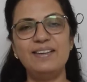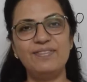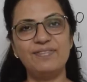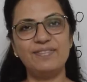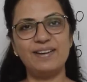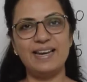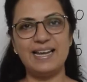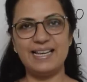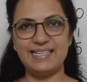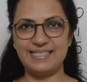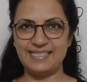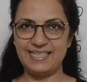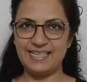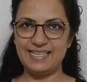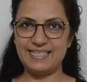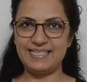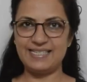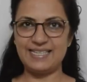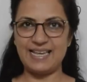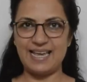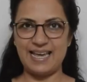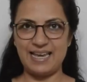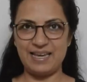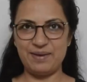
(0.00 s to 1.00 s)
Leaf
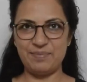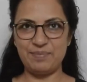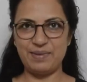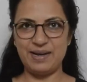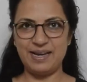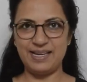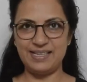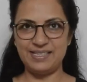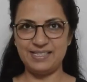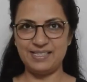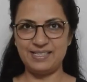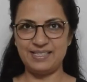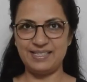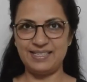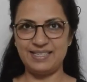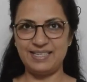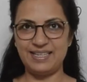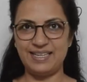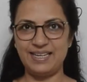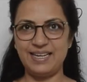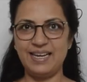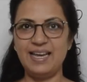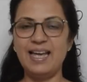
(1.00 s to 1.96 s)
Classes. I am Anjali.